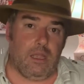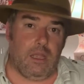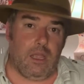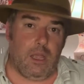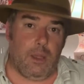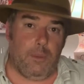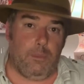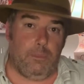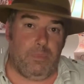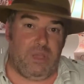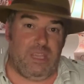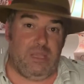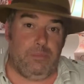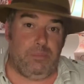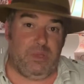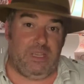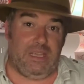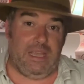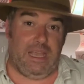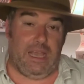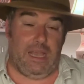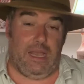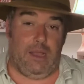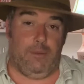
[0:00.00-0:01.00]

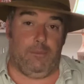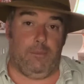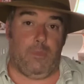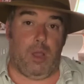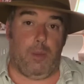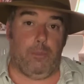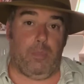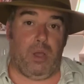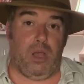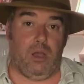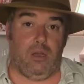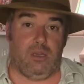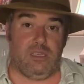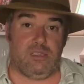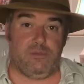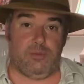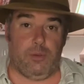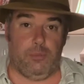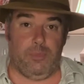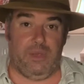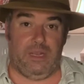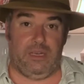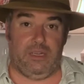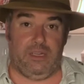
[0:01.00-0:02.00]
ppm, parts per
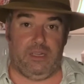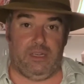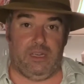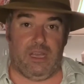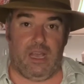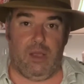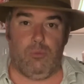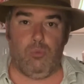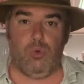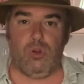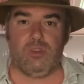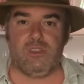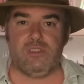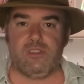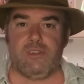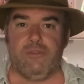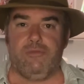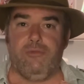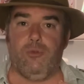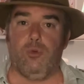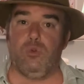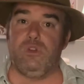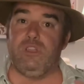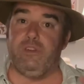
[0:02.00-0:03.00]
million. And what does the
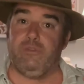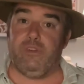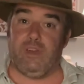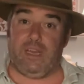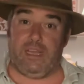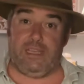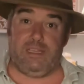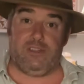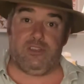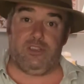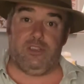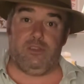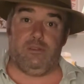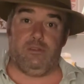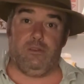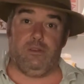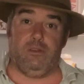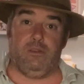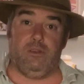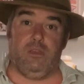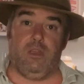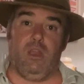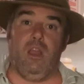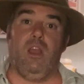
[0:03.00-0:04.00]
40 relate to?
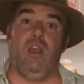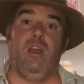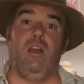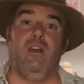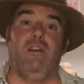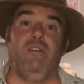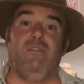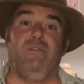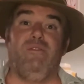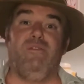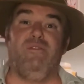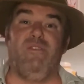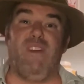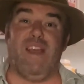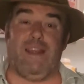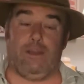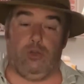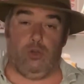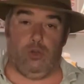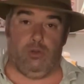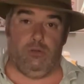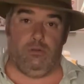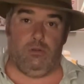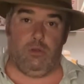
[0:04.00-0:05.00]

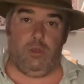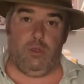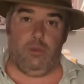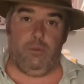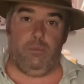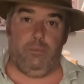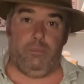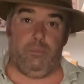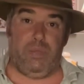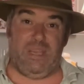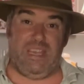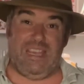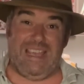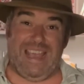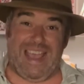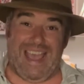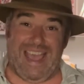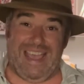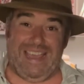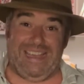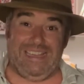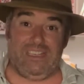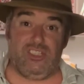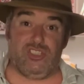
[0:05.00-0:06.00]
Phenol,
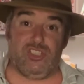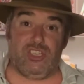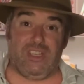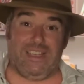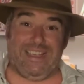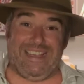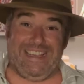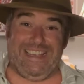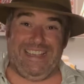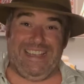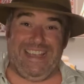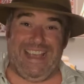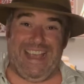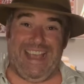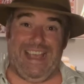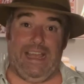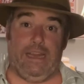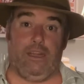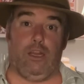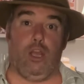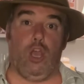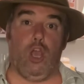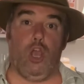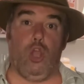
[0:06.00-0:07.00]

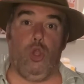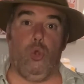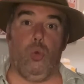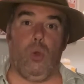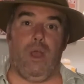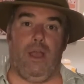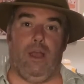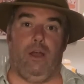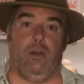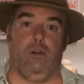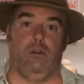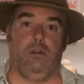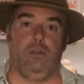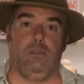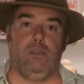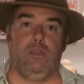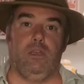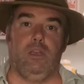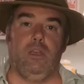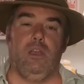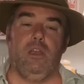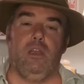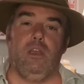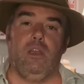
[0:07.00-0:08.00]
Phenol.
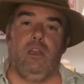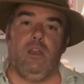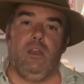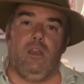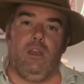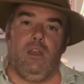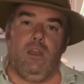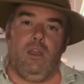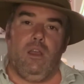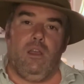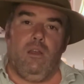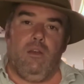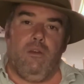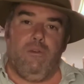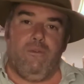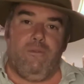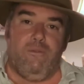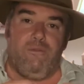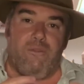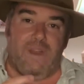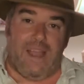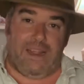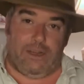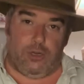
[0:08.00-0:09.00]

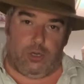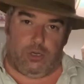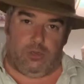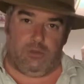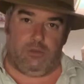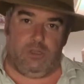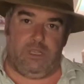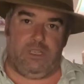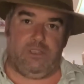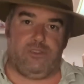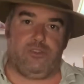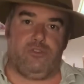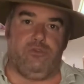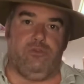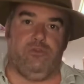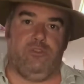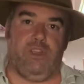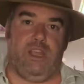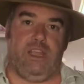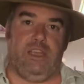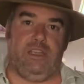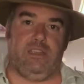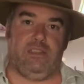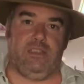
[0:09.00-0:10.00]
Phenol is
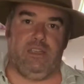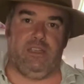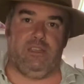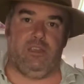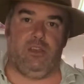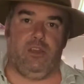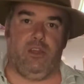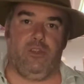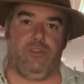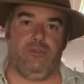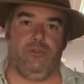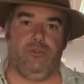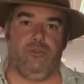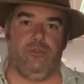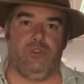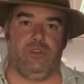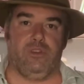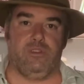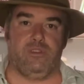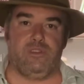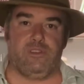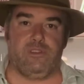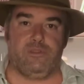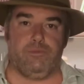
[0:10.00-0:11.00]
created through the
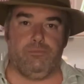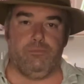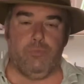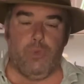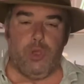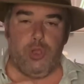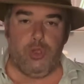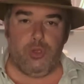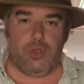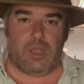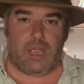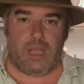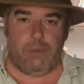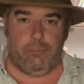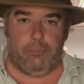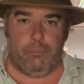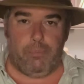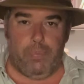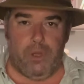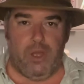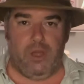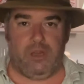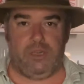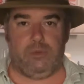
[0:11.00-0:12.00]
smoke and
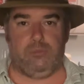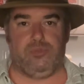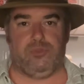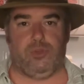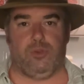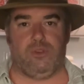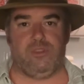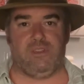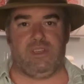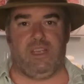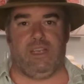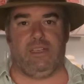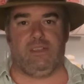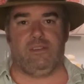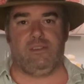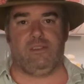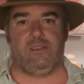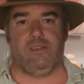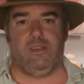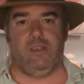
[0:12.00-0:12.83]
burning process